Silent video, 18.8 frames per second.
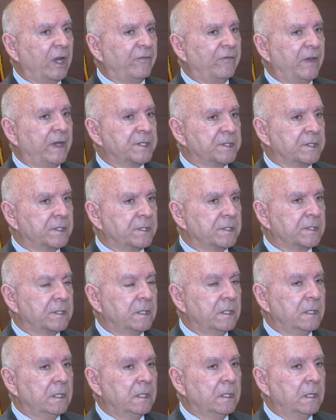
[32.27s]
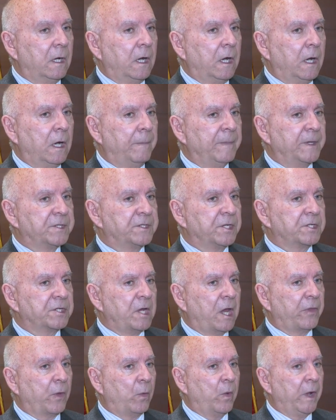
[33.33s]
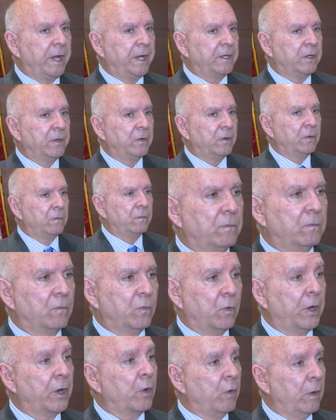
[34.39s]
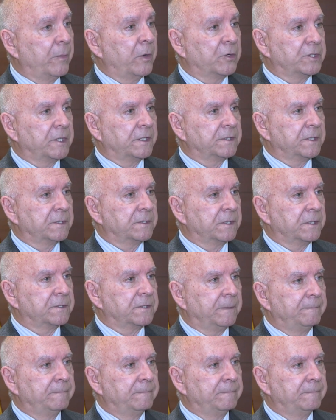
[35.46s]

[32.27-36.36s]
offenses um, is just not the way to run a criminal justice system.